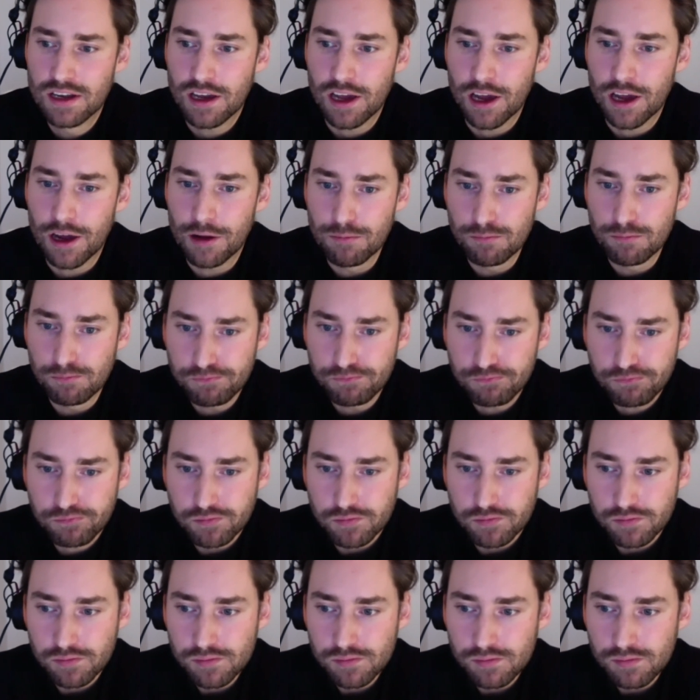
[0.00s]

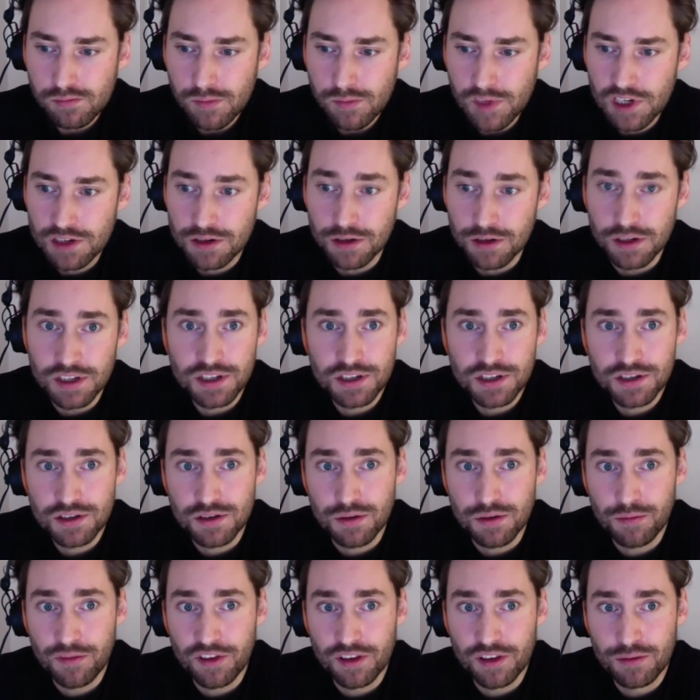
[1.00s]
So this is
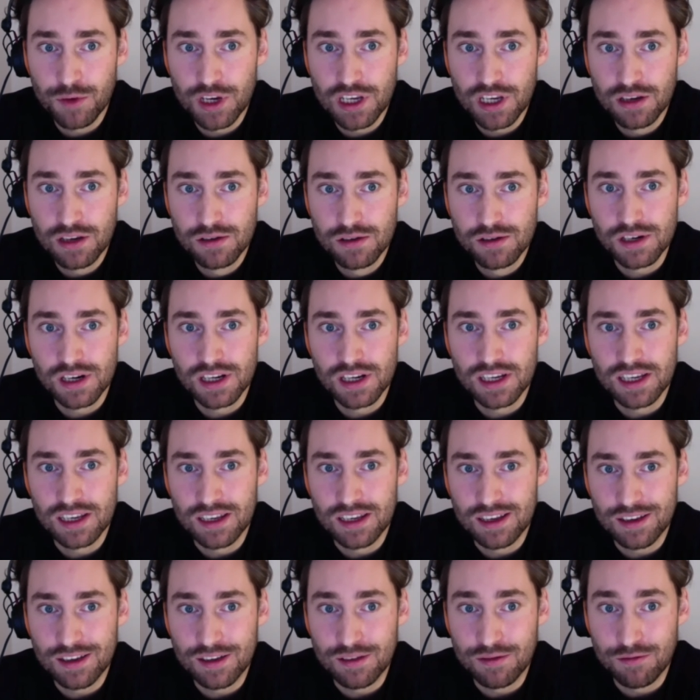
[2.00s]
something we
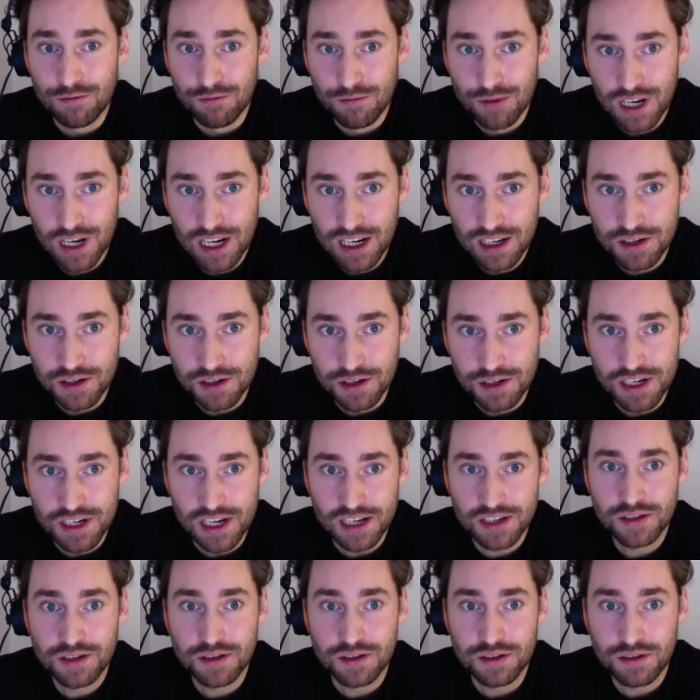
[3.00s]
usually really
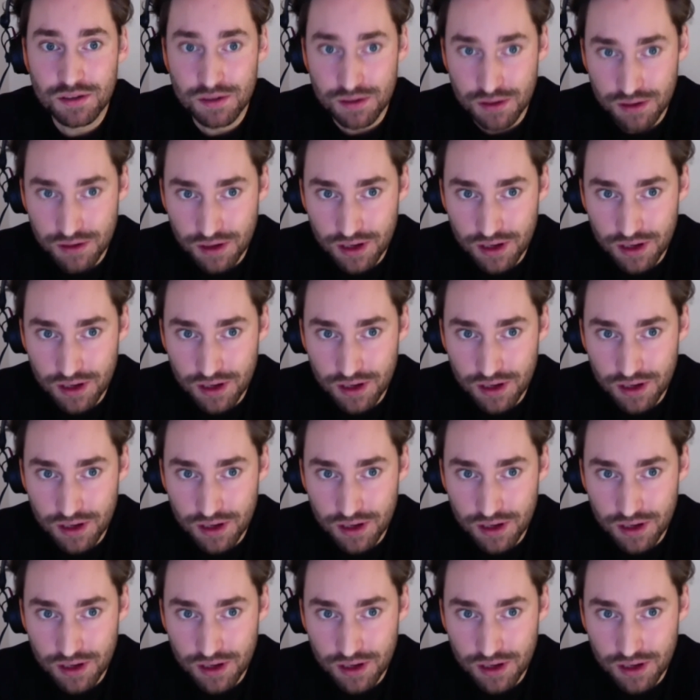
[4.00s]
suggest